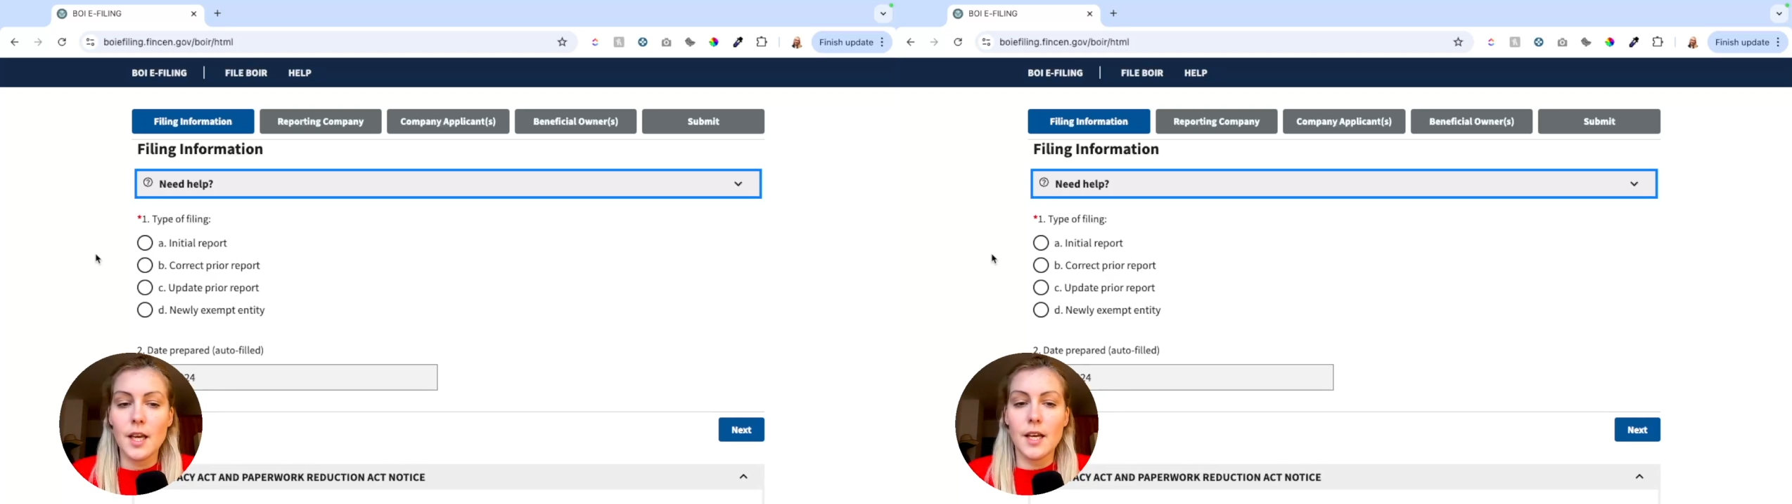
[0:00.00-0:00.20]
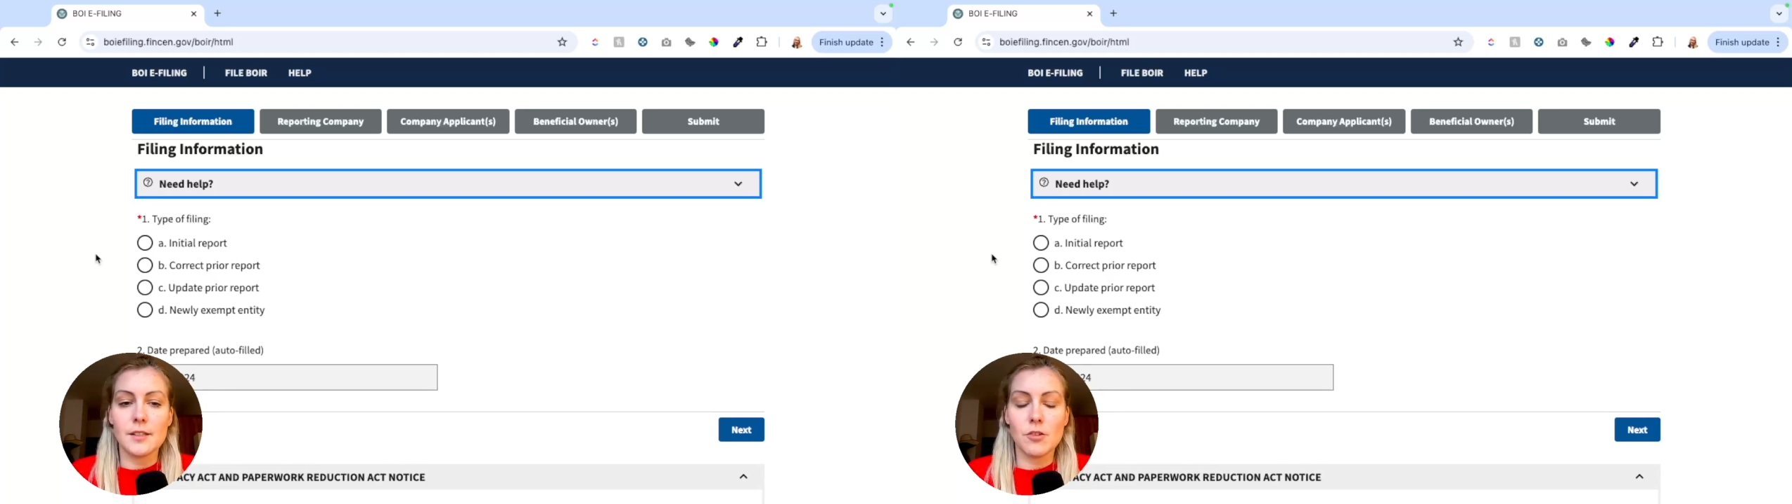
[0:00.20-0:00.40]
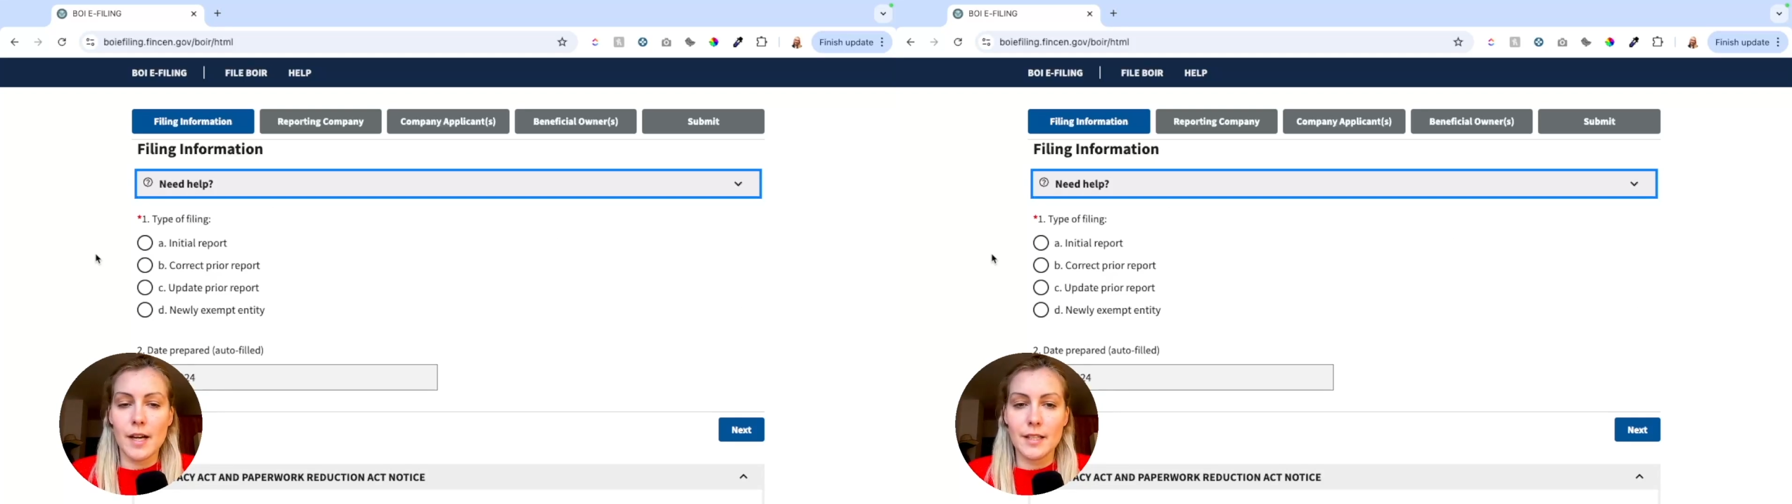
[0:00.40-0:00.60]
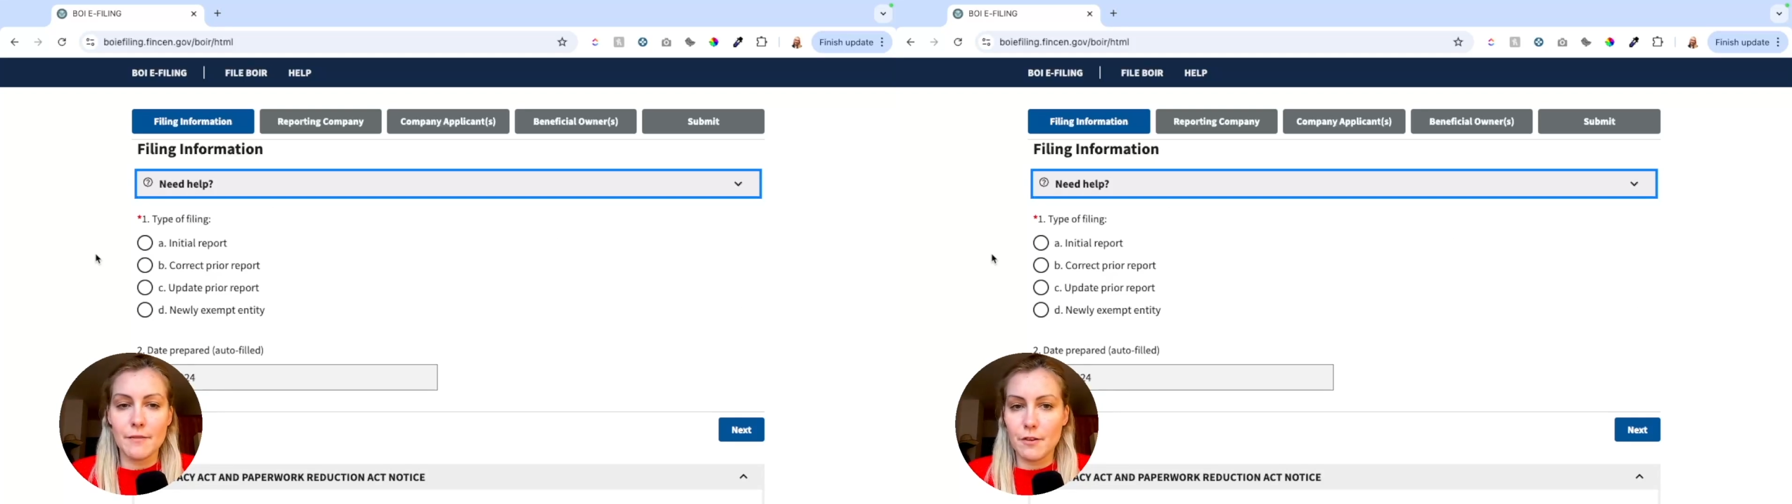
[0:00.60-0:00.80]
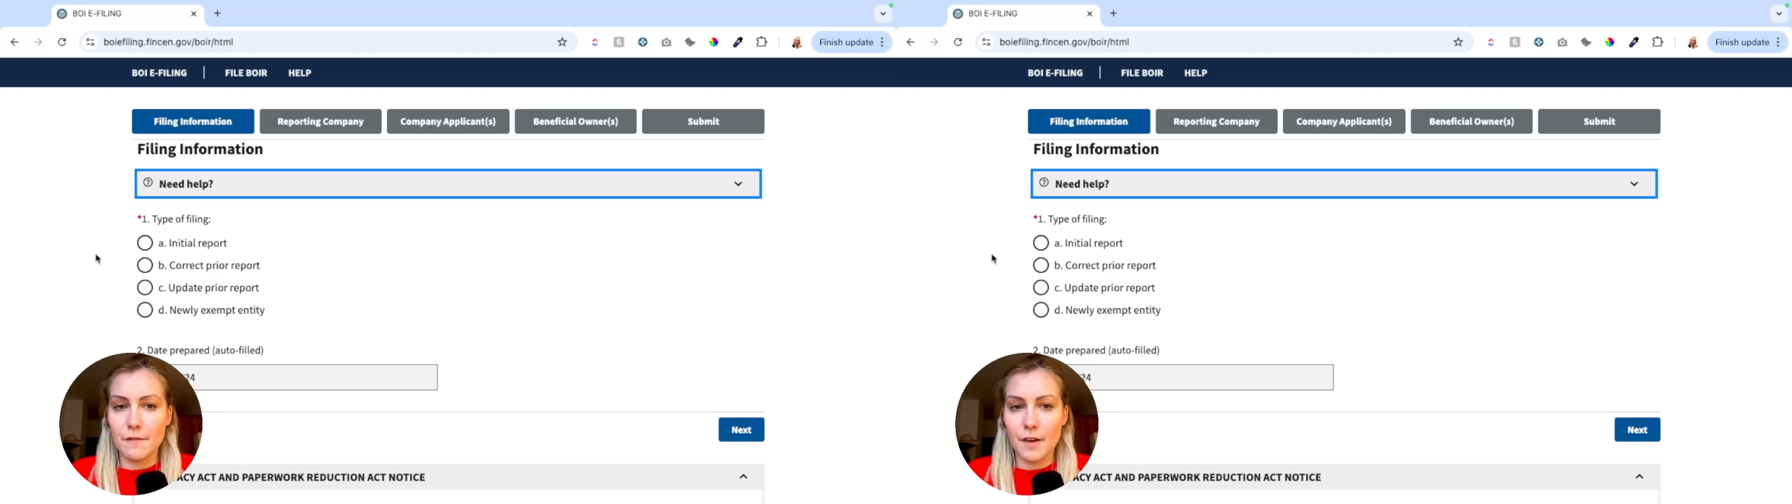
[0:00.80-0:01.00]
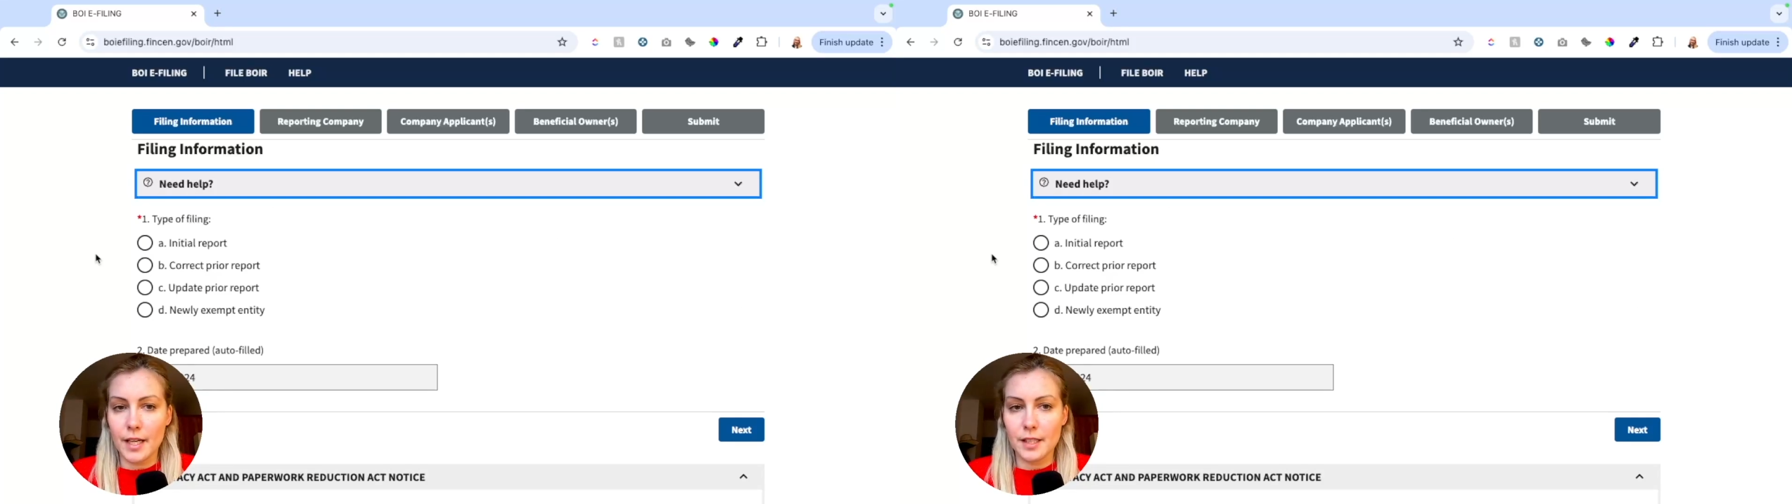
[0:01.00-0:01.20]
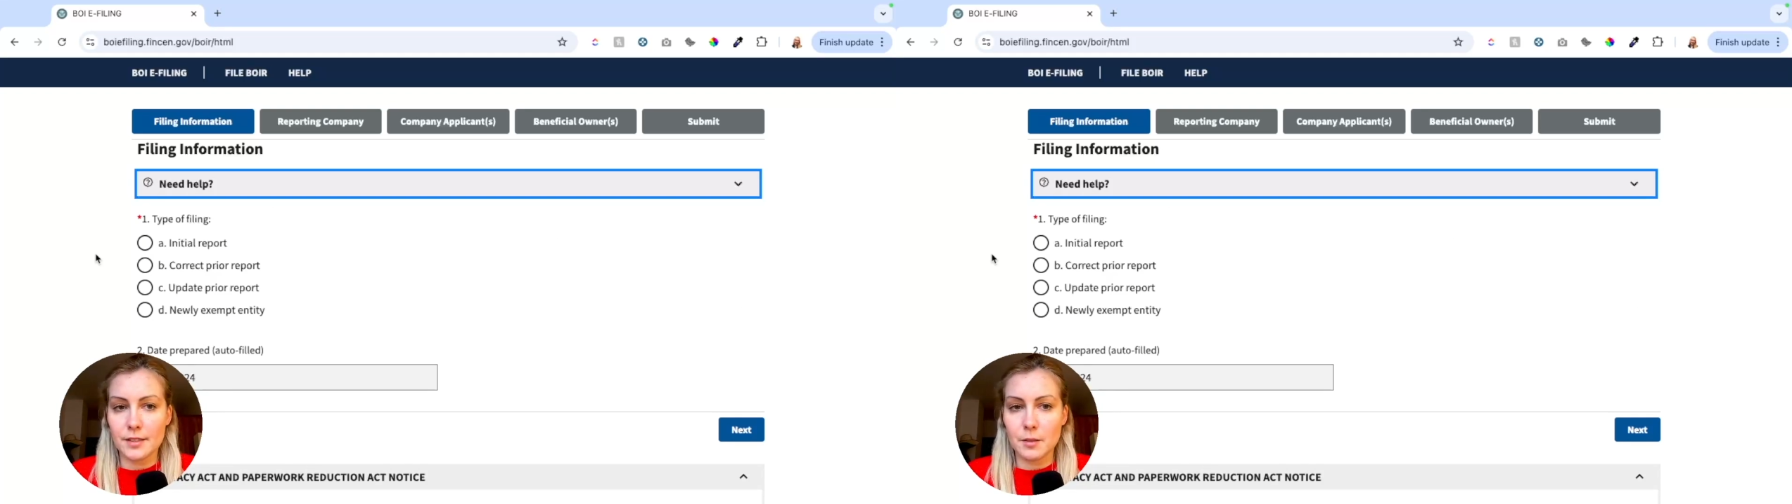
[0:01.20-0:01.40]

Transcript: So I never filed a